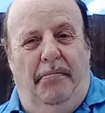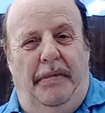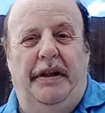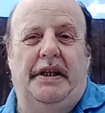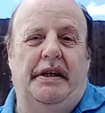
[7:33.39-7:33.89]

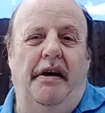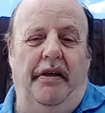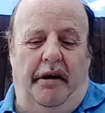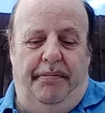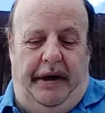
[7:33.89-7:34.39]
But there's
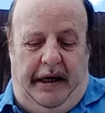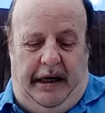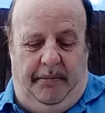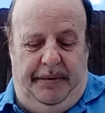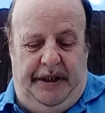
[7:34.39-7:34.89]
another
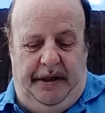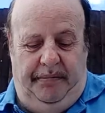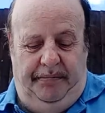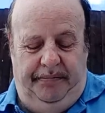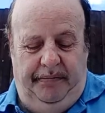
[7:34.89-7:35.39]
perhaps.
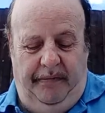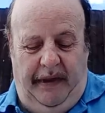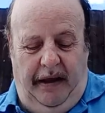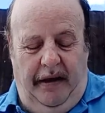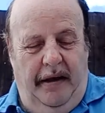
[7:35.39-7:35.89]

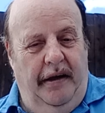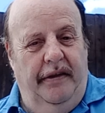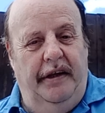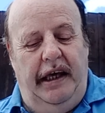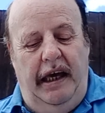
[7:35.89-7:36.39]

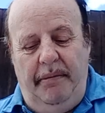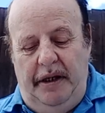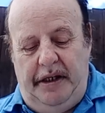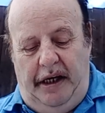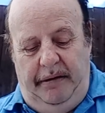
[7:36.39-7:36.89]
There came a
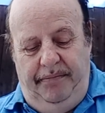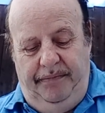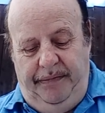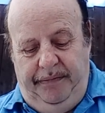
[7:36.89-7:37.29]
time